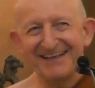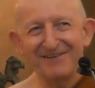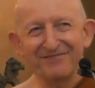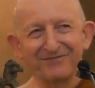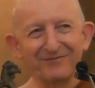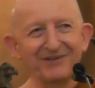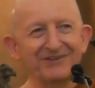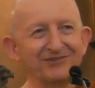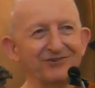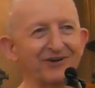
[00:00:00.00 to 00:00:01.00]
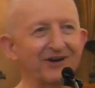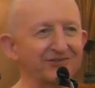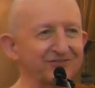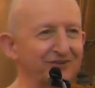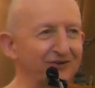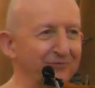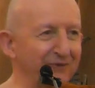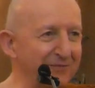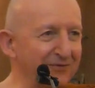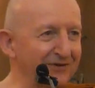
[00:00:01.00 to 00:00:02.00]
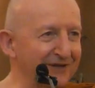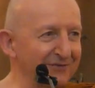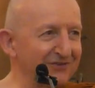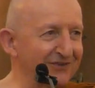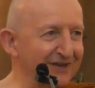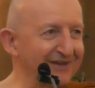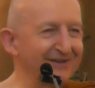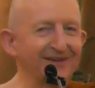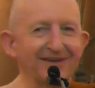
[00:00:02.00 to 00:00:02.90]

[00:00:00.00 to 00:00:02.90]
if we draw close to good people, and I would say